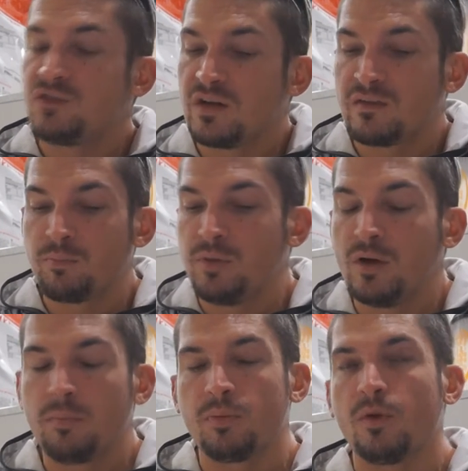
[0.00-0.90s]
just
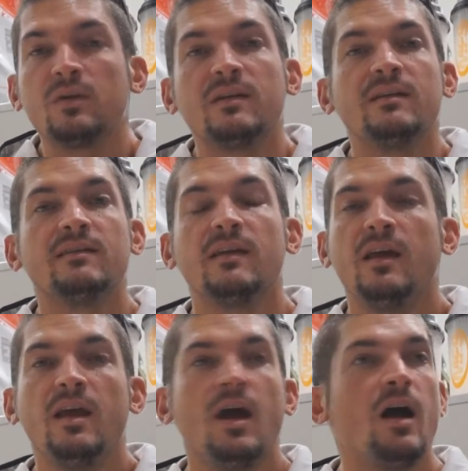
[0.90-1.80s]
pure proteins,
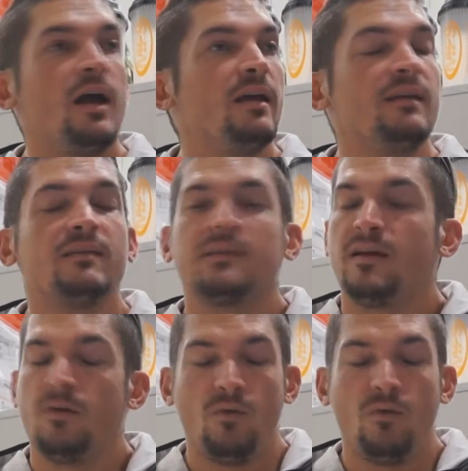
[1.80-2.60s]
is